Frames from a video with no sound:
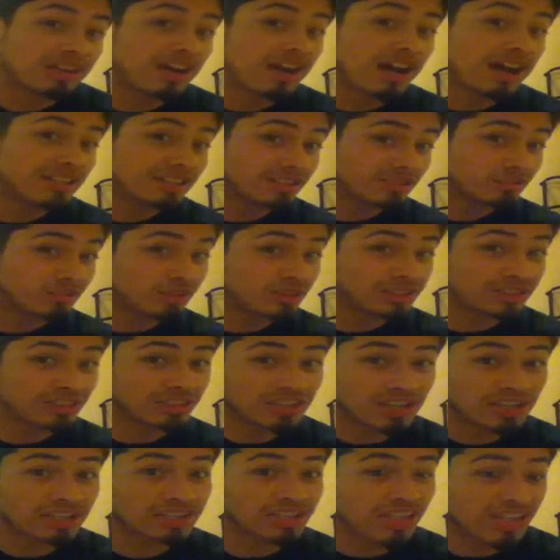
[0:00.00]
I just want to
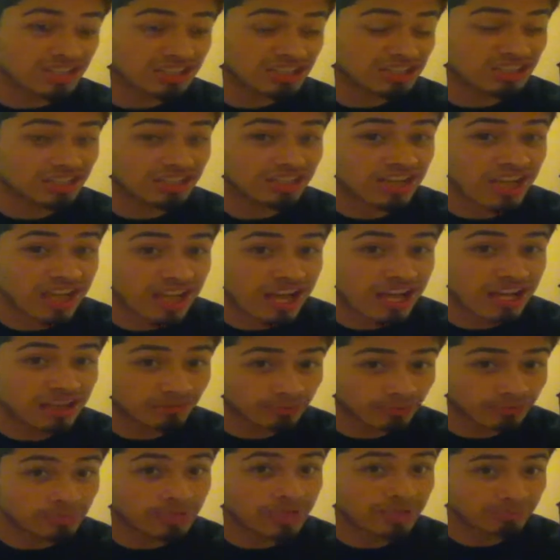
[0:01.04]
cut that shit in
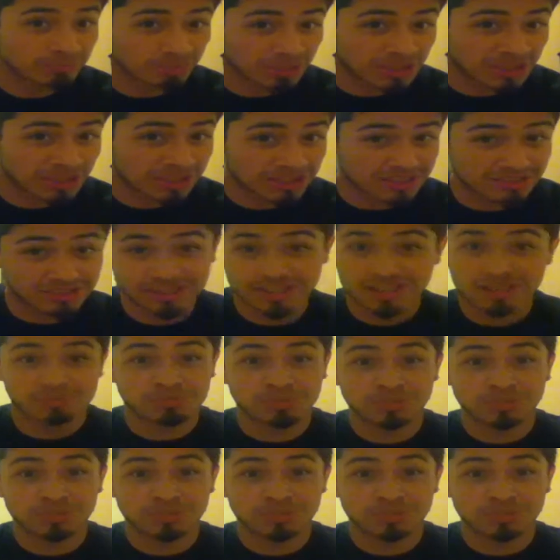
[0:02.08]
half with my penis,